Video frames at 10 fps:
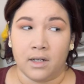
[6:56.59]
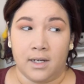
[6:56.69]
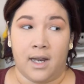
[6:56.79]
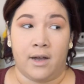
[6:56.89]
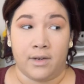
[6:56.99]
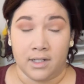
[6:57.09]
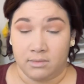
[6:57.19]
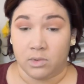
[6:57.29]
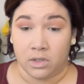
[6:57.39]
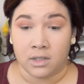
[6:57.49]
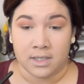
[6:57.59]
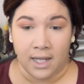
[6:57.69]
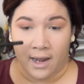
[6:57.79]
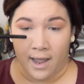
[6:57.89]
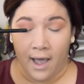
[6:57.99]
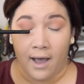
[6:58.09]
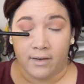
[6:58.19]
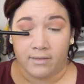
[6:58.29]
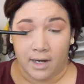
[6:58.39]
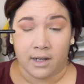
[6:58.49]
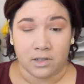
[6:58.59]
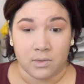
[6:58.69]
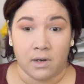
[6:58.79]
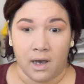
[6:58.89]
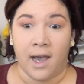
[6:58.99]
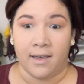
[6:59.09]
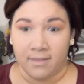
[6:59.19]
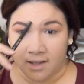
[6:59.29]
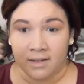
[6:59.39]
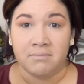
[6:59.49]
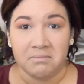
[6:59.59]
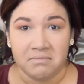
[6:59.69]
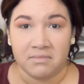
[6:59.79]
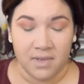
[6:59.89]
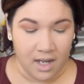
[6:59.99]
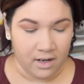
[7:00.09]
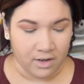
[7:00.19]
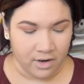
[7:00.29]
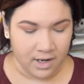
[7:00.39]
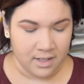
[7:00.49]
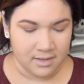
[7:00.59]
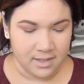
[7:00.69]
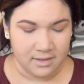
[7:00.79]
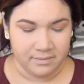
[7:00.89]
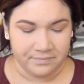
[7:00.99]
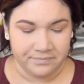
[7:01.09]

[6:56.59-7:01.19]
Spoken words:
And now it looks like I have an actual eyelid in a crease.